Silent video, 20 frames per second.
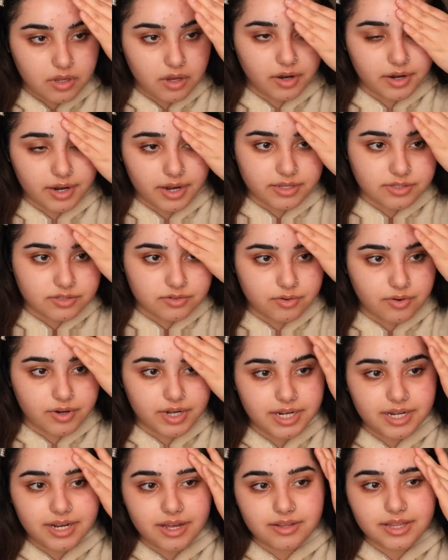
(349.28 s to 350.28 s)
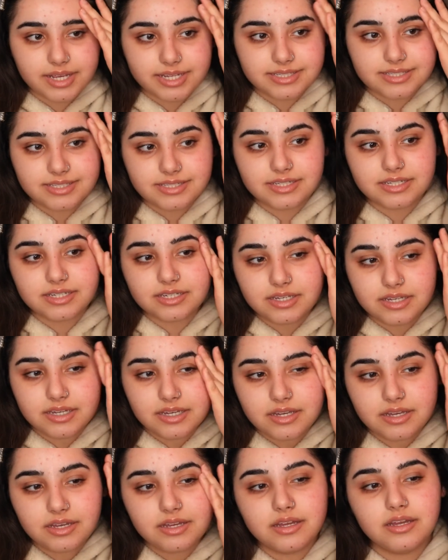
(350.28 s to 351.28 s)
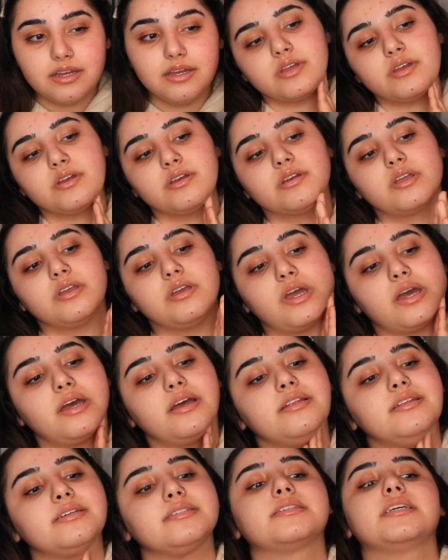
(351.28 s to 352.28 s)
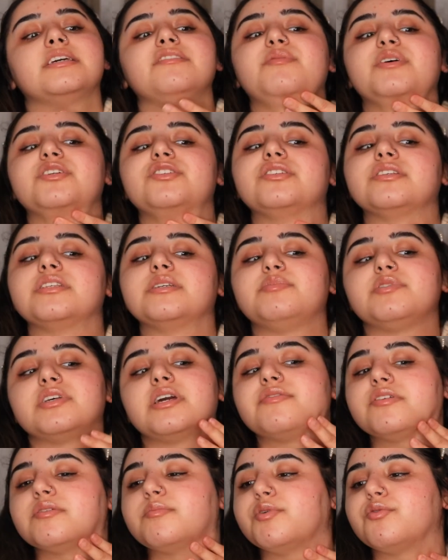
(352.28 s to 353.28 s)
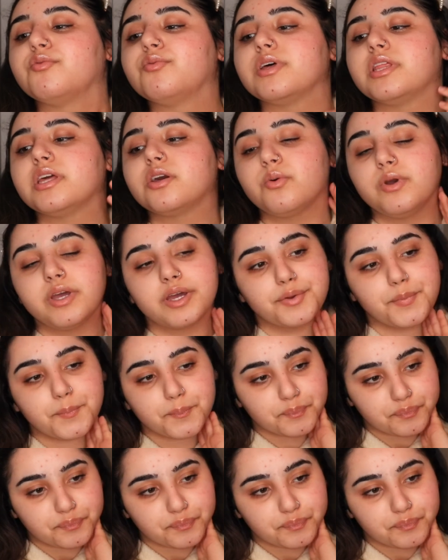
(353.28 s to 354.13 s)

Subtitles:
Okay, it's already now like sticky. Yeah, it doesn't give much slip, so you have to be really quick.